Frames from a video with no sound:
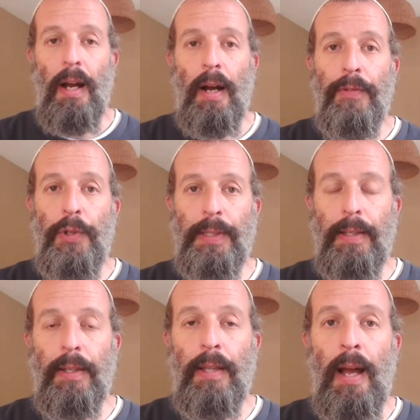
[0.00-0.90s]
of Jews at
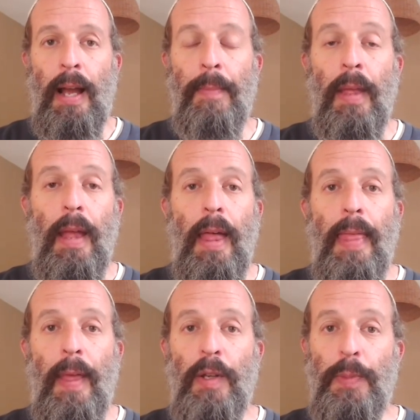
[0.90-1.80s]
the time
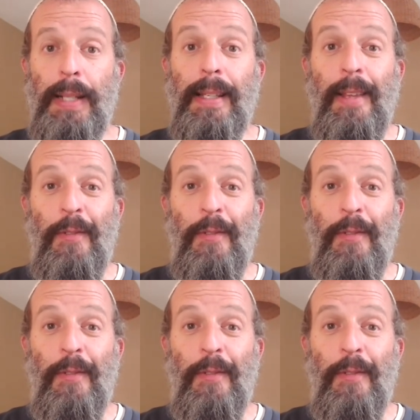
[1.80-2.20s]
that was basically